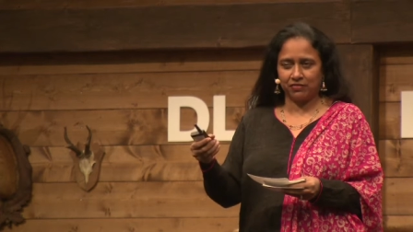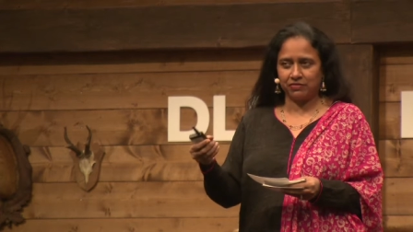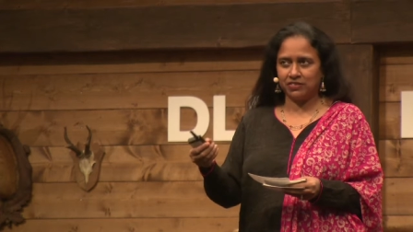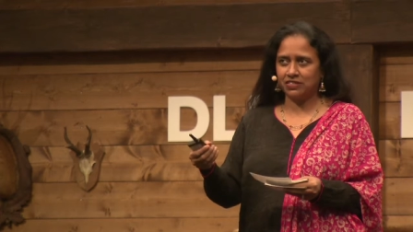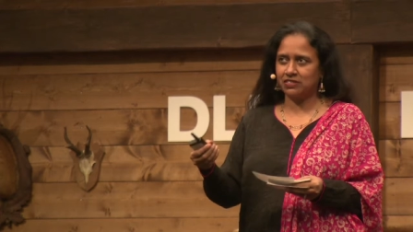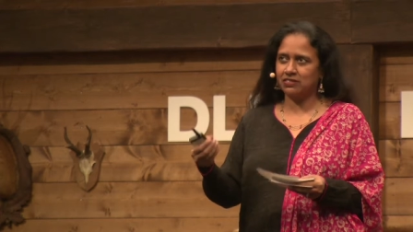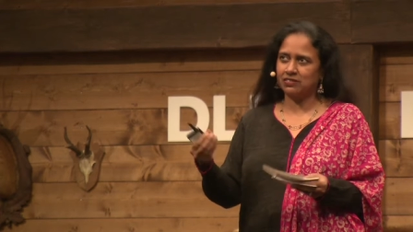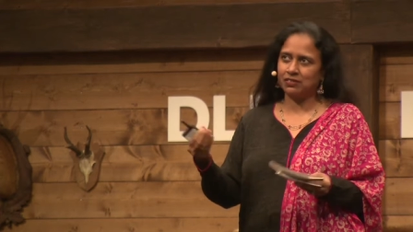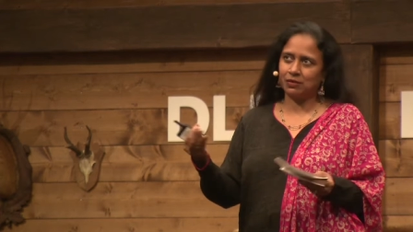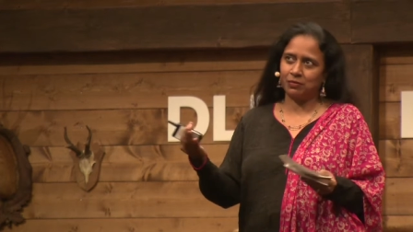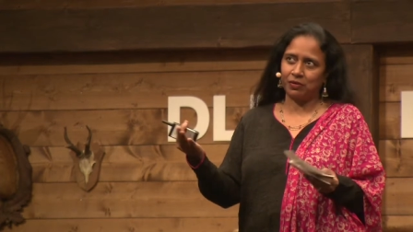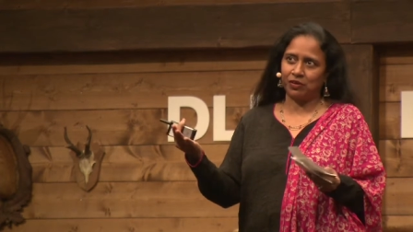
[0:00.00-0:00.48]
which
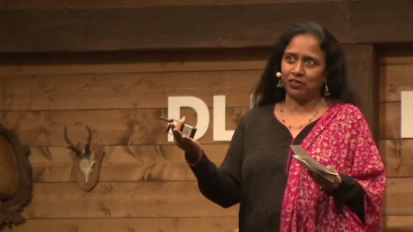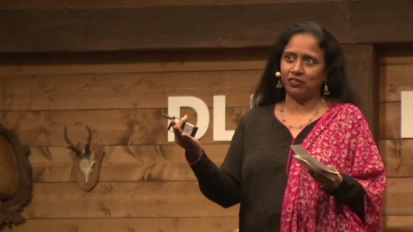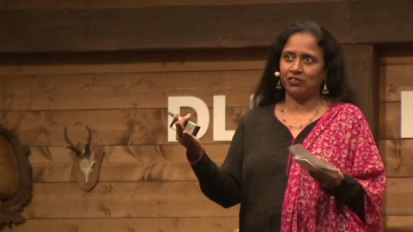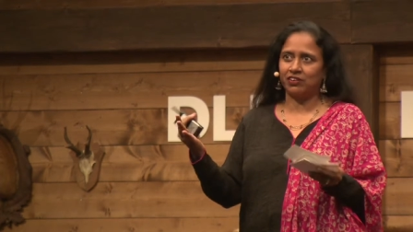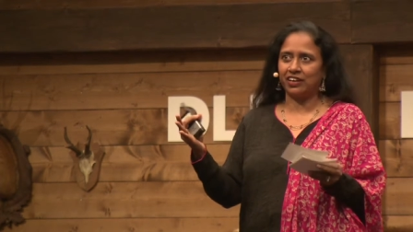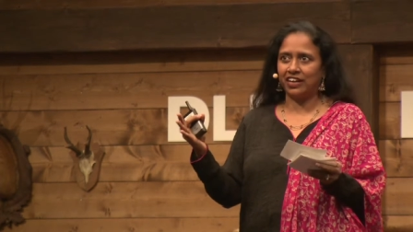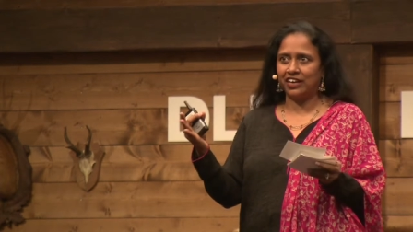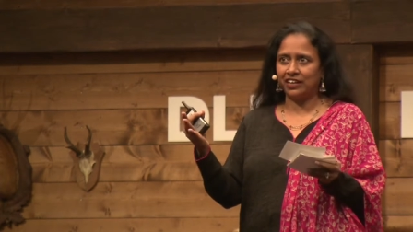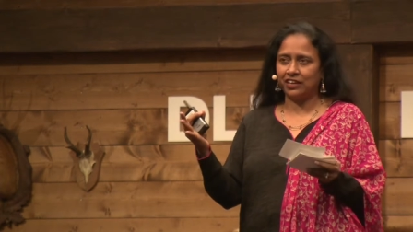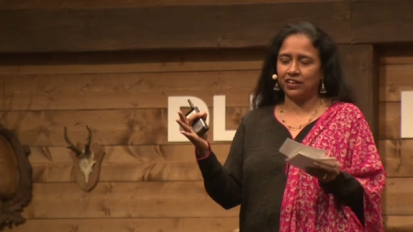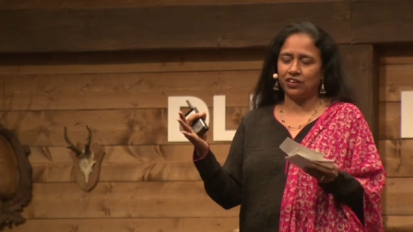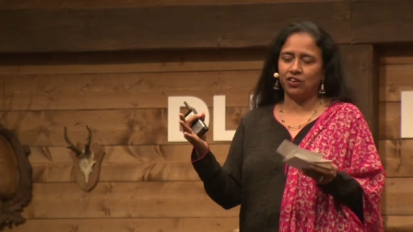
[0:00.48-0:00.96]
is about
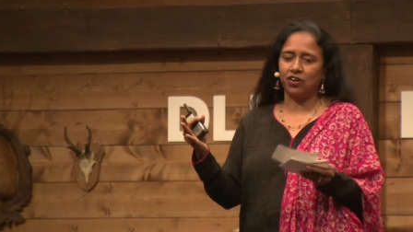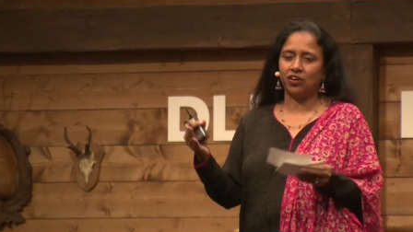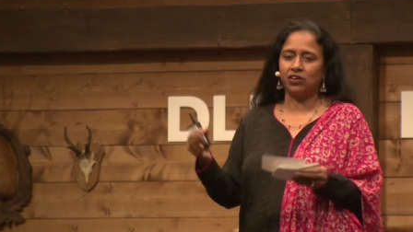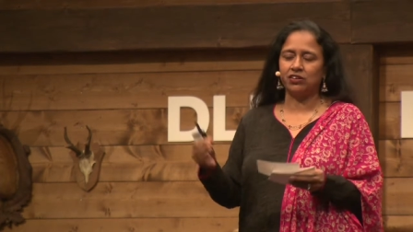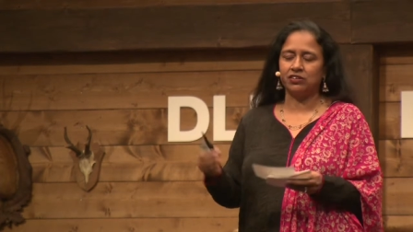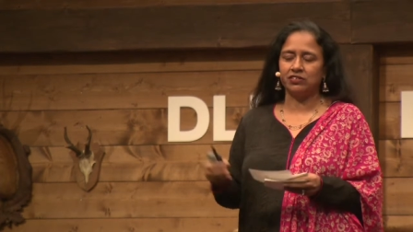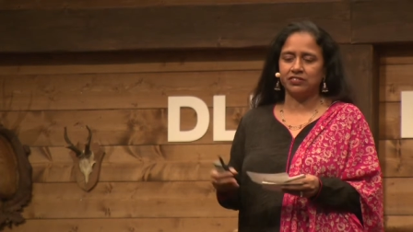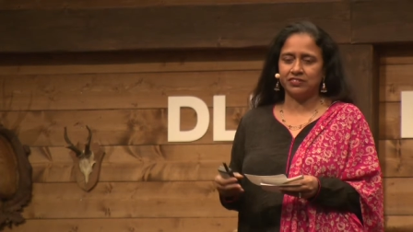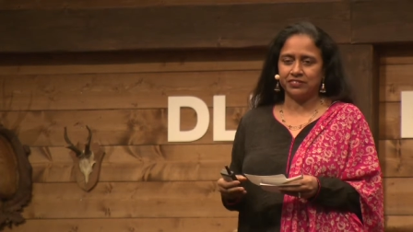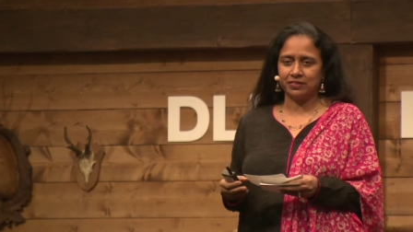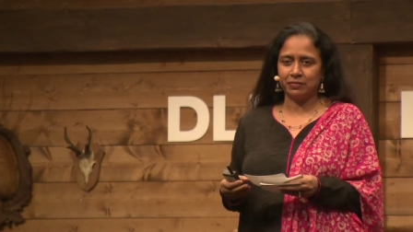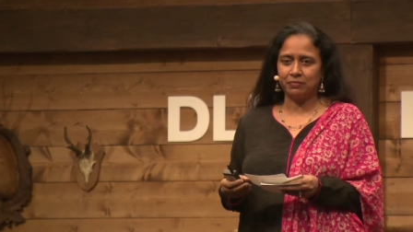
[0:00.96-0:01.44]

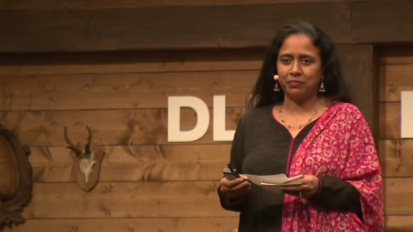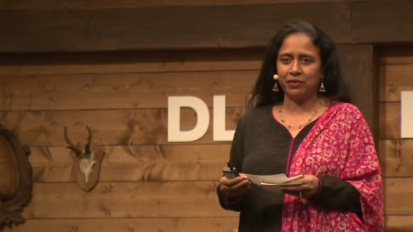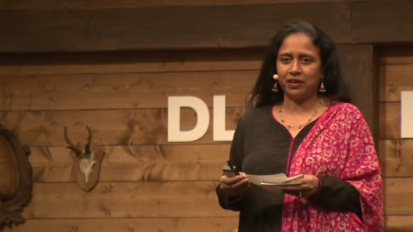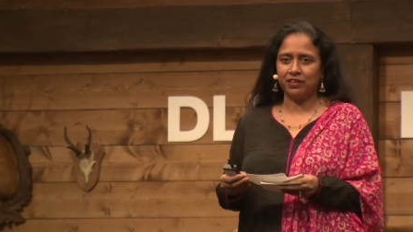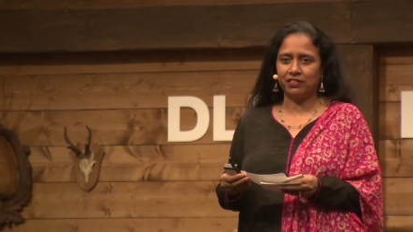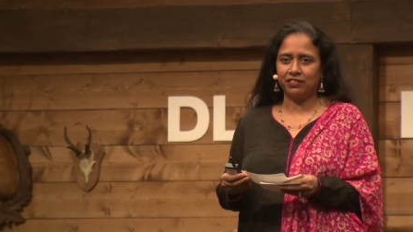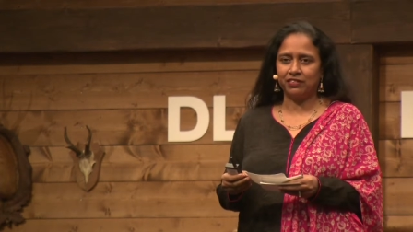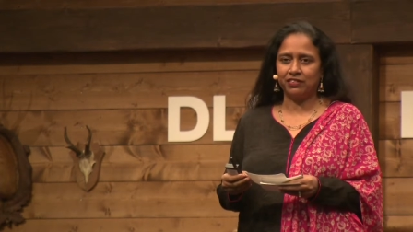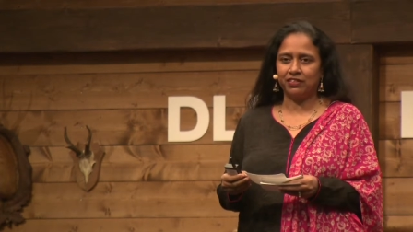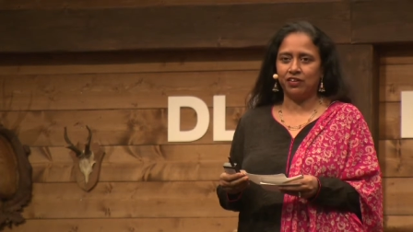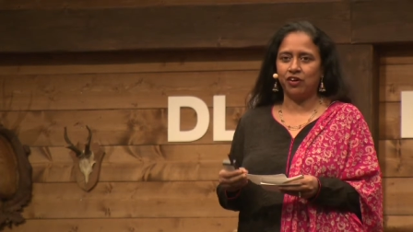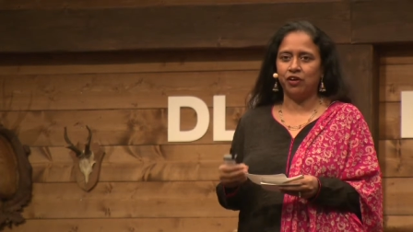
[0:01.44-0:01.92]
$80 a
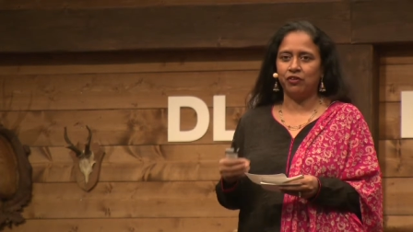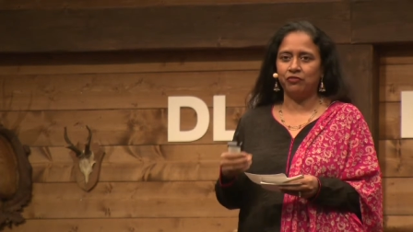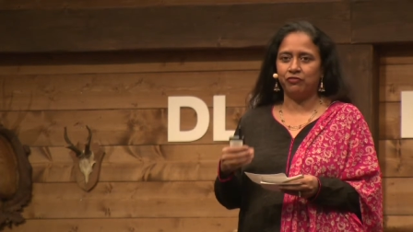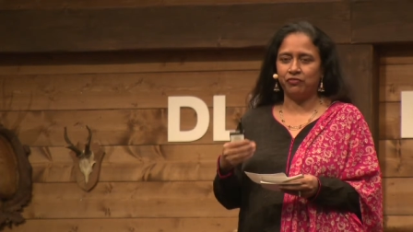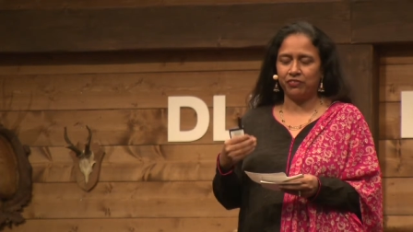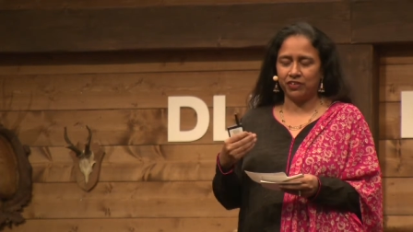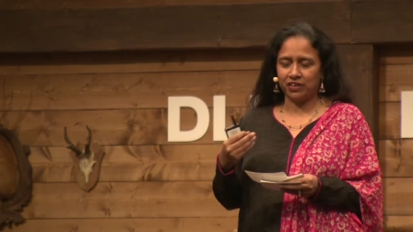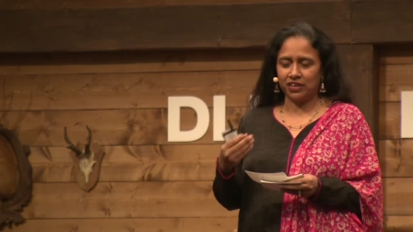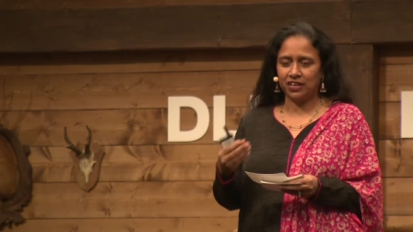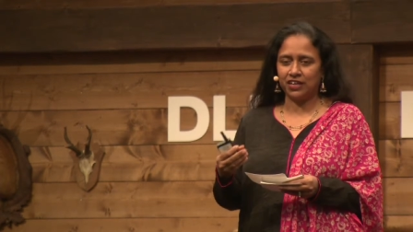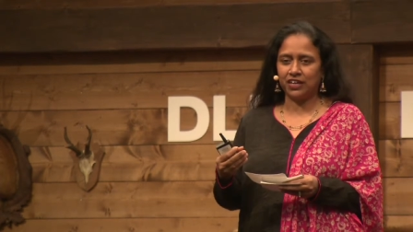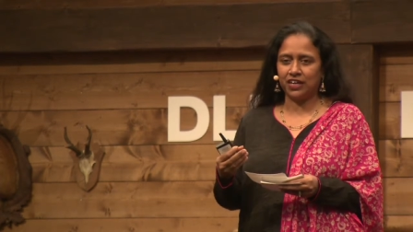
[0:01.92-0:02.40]
month of
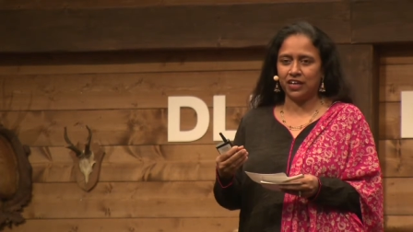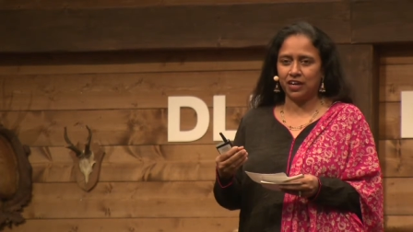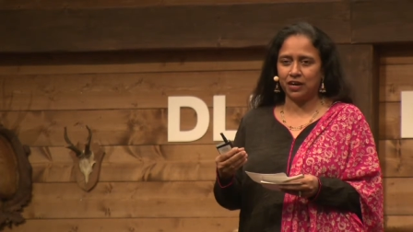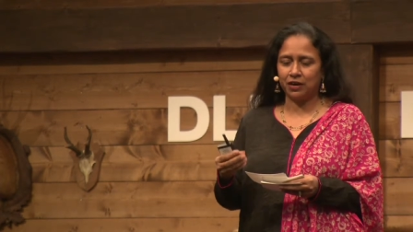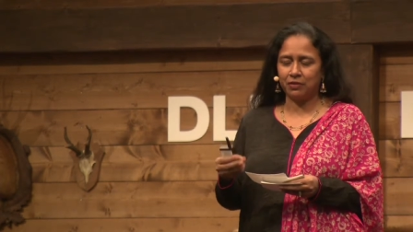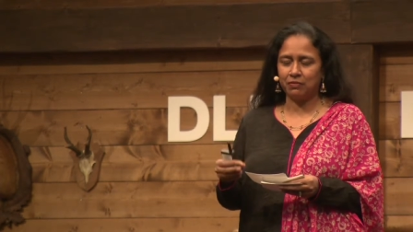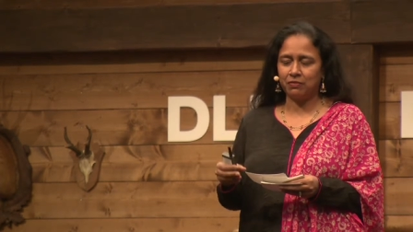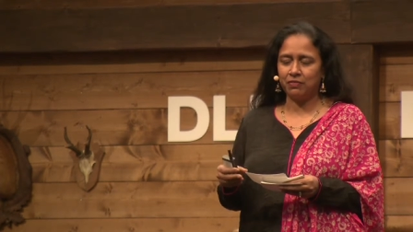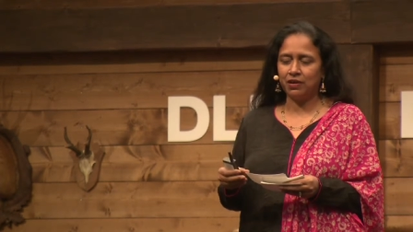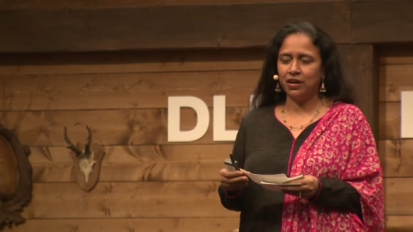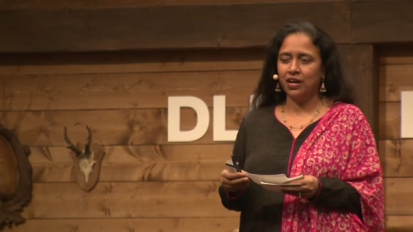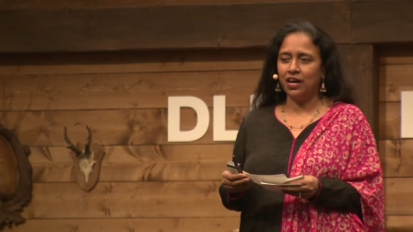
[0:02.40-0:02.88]

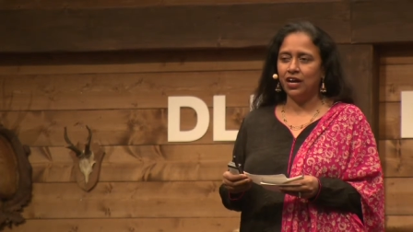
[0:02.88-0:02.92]
income,